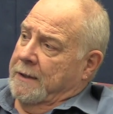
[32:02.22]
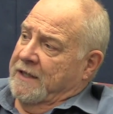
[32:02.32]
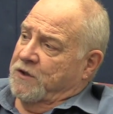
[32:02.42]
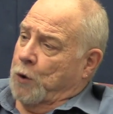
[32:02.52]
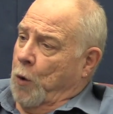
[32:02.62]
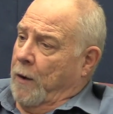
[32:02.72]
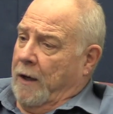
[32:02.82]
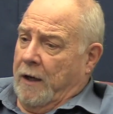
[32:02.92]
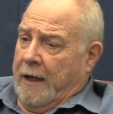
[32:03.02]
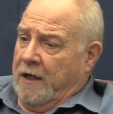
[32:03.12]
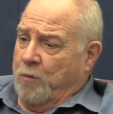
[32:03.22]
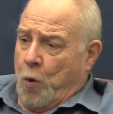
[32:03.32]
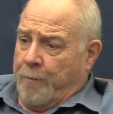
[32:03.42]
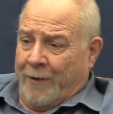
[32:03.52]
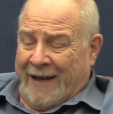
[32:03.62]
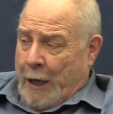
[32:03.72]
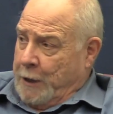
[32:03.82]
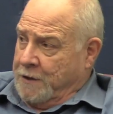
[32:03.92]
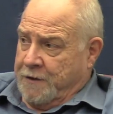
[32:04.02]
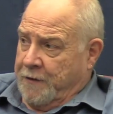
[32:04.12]
So, any more
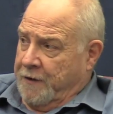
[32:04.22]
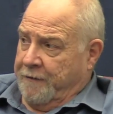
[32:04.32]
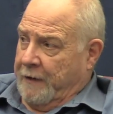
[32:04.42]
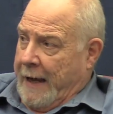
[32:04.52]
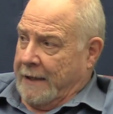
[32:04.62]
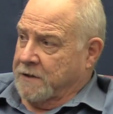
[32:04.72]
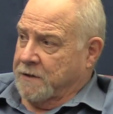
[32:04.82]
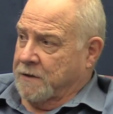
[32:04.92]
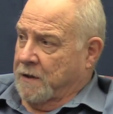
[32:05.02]
plans for the flats?